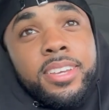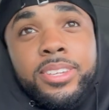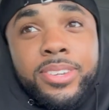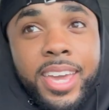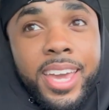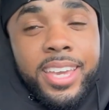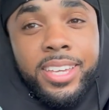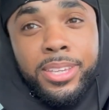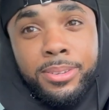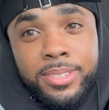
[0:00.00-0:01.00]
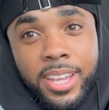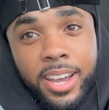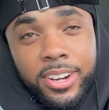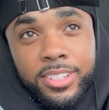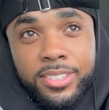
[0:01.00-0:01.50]
You can't get used
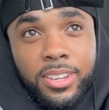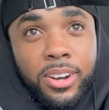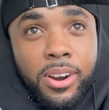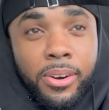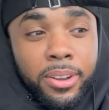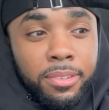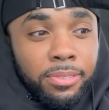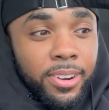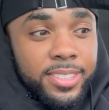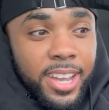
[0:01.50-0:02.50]
tires on the front